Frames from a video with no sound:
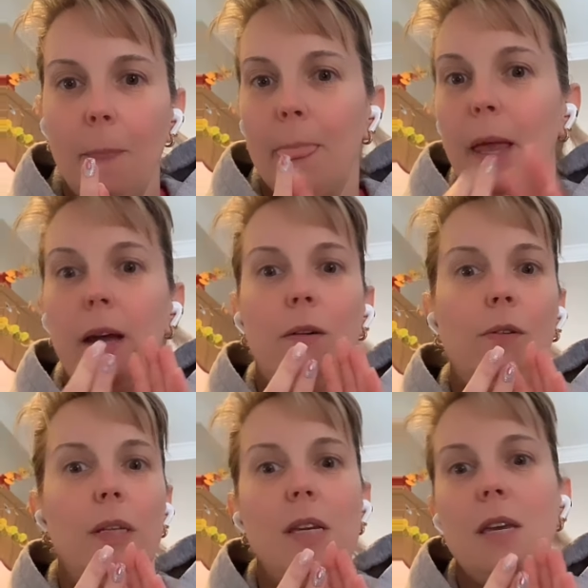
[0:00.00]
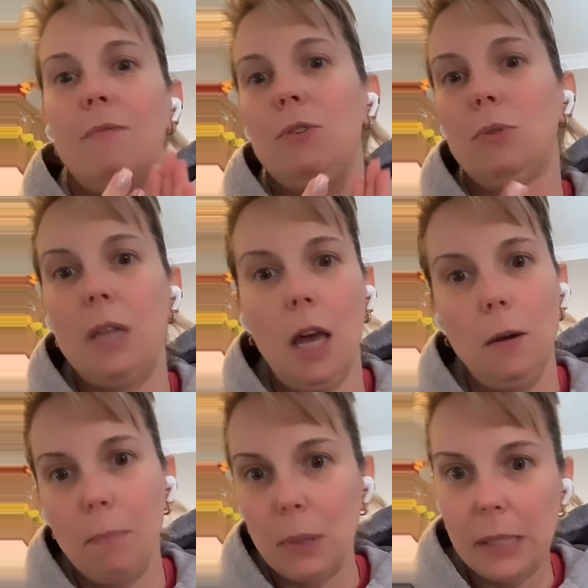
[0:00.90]
They only give you
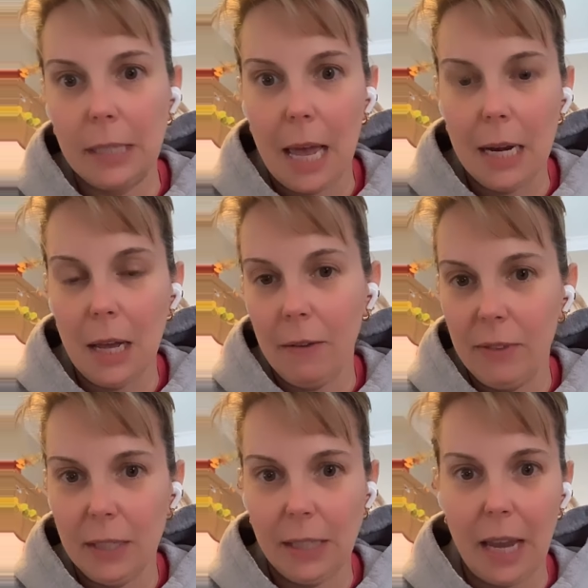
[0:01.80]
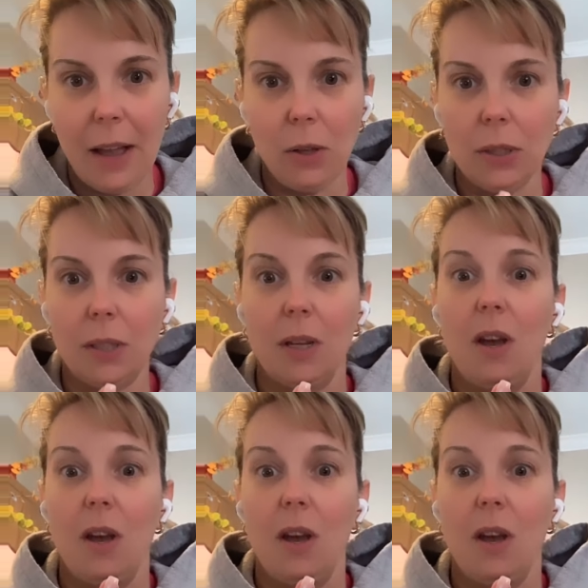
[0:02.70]
10% of the sales.